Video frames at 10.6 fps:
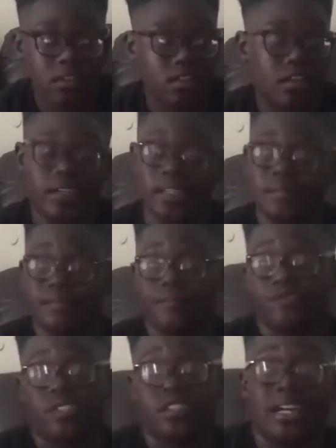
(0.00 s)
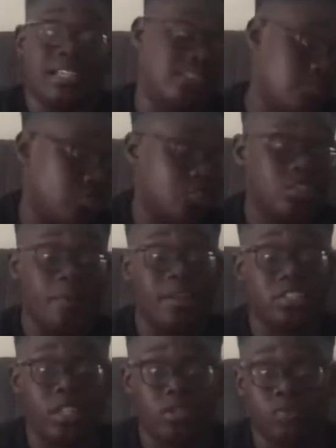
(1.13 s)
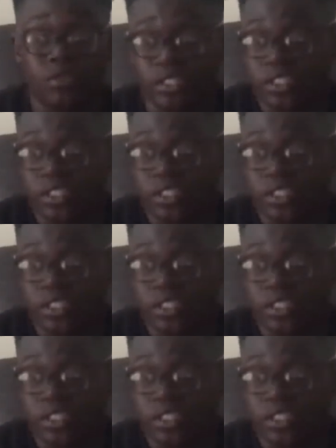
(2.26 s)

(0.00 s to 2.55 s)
and just share my channel in